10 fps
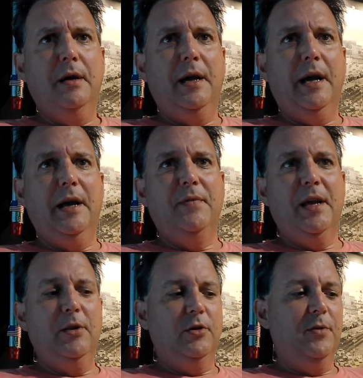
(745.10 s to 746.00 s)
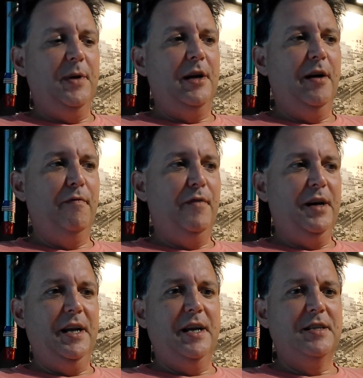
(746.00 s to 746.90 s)
And they looked at me kind of
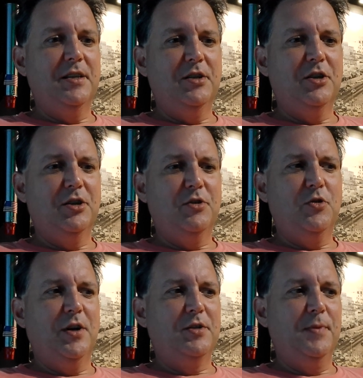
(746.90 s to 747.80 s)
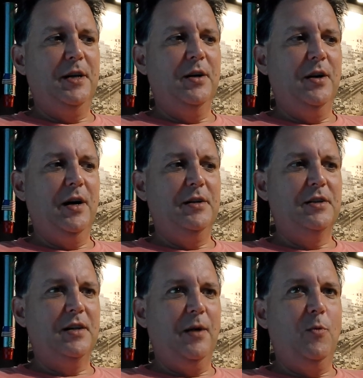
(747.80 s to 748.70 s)
funny, and I said, just trust me here.
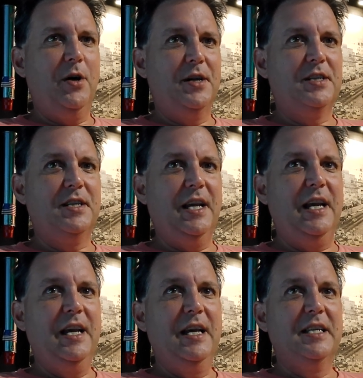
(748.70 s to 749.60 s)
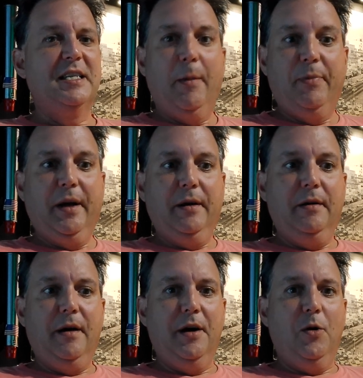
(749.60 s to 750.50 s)
I want to see something.
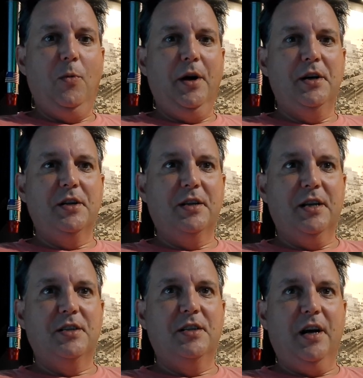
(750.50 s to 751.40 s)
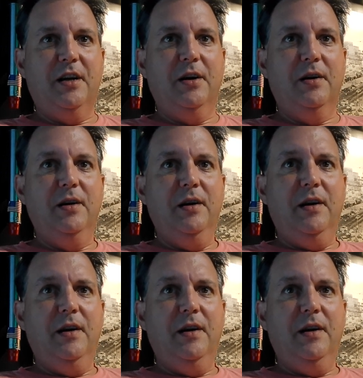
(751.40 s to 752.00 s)
I don't want to just get stuck here.